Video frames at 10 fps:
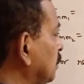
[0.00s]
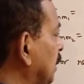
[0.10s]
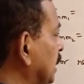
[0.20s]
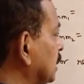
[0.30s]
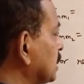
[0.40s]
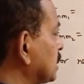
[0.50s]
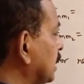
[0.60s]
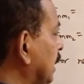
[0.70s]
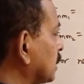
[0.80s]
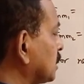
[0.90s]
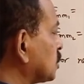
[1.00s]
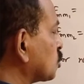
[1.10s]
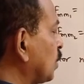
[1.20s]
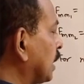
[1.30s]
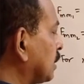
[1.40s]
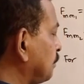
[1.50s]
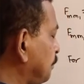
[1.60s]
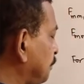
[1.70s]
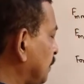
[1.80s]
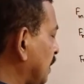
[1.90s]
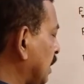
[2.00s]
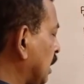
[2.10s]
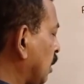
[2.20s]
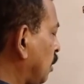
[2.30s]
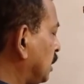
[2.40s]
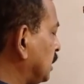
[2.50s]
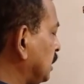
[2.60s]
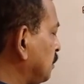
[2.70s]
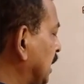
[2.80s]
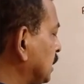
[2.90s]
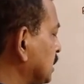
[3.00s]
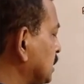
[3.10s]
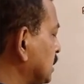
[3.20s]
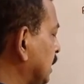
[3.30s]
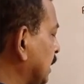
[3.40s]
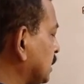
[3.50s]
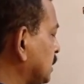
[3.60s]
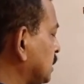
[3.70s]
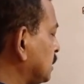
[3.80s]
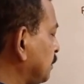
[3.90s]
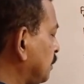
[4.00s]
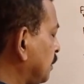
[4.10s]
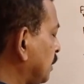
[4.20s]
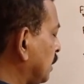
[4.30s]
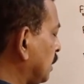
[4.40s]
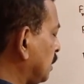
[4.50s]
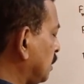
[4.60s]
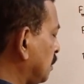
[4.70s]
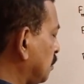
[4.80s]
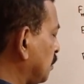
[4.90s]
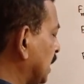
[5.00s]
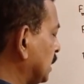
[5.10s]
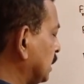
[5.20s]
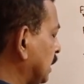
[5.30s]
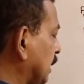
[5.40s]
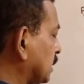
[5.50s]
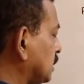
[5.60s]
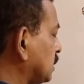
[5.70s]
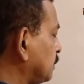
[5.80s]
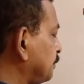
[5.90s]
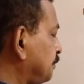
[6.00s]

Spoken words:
minus x square, or d minus x by x.